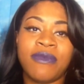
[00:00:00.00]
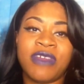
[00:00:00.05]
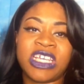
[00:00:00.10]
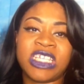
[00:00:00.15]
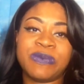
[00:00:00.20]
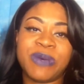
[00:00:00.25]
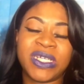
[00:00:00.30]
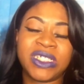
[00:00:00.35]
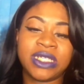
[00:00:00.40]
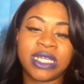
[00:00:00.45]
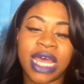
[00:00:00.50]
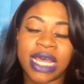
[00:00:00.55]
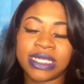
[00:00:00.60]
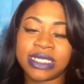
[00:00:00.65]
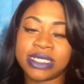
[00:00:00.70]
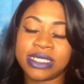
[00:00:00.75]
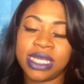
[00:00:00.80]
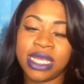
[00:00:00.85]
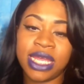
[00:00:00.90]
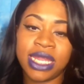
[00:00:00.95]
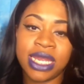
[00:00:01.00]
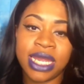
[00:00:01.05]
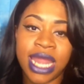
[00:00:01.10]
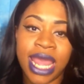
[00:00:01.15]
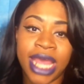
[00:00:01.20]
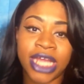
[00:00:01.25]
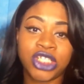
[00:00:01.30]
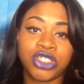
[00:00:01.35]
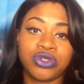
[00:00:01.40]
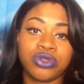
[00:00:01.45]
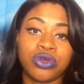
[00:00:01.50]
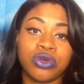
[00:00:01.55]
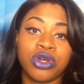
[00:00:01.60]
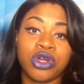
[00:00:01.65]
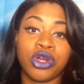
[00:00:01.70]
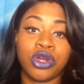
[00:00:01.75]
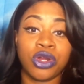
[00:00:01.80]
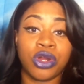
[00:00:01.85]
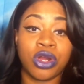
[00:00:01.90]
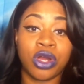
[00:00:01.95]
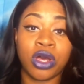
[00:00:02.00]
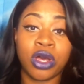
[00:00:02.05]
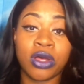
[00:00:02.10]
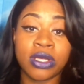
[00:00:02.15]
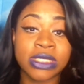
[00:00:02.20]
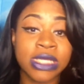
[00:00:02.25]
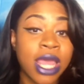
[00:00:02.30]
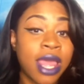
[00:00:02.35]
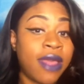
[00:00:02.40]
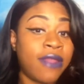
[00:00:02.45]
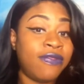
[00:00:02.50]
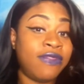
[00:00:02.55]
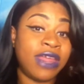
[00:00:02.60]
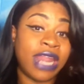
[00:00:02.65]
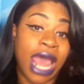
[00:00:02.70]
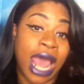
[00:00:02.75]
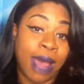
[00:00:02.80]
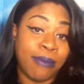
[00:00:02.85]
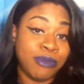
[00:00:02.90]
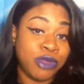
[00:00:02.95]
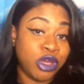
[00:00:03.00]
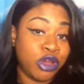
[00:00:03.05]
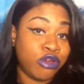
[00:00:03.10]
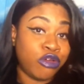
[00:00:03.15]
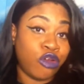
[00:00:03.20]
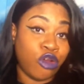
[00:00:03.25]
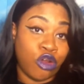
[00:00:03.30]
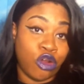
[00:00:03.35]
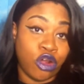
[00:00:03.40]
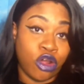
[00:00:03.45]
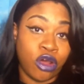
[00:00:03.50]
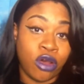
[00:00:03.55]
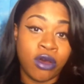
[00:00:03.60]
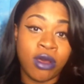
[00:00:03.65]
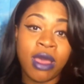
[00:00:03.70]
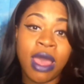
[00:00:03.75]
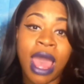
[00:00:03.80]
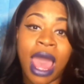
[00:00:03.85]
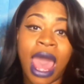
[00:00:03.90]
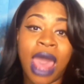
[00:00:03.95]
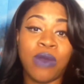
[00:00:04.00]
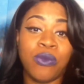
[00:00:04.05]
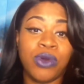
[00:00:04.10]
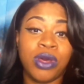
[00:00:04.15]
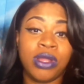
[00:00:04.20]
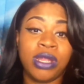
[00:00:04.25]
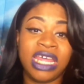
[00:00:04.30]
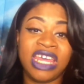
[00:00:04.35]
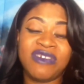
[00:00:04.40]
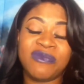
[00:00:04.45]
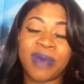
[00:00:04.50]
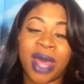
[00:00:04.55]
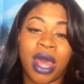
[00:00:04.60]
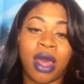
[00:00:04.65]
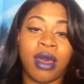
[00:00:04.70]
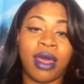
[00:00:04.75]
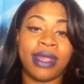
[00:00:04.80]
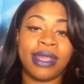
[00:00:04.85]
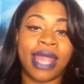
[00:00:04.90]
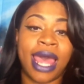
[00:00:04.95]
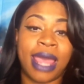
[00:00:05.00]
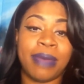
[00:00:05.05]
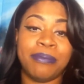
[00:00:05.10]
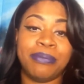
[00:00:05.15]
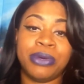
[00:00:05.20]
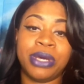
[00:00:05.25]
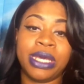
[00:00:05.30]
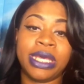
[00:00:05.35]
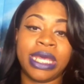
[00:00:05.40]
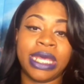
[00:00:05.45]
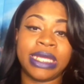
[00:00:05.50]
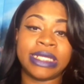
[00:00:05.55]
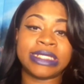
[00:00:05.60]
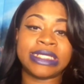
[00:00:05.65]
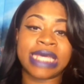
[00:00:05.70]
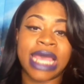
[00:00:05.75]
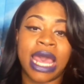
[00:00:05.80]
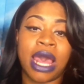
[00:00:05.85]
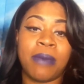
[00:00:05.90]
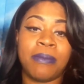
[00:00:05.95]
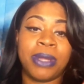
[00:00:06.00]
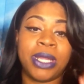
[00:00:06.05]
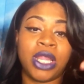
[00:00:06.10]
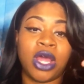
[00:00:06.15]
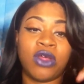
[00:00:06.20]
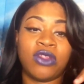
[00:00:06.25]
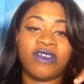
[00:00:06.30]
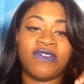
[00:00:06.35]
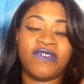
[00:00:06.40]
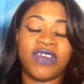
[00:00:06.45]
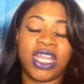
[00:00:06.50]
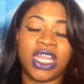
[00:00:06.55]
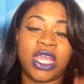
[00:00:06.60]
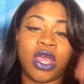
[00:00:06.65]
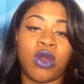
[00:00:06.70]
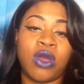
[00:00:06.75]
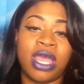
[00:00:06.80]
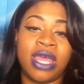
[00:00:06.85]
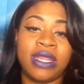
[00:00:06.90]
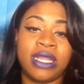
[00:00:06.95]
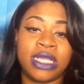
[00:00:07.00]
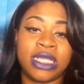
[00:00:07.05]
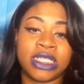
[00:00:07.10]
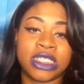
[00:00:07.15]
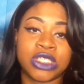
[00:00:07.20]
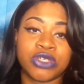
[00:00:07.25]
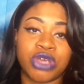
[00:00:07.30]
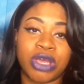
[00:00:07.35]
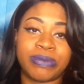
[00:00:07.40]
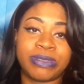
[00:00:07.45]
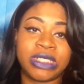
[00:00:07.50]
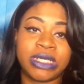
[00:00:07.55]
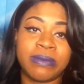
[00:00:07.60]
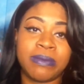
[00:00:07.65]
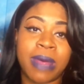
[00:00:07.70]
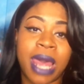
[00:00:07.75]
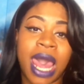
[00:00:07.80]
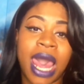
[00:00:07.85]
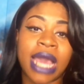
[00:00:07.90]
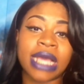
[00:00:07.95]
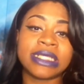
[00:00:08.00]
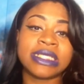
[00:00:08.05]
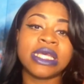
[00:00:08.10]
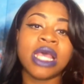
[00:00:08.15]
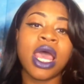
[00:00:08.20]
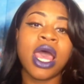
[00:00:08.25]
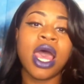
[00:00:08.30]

that specializes in natural curls, then I'm your girl. I will leave my online booking down below the video in the description box.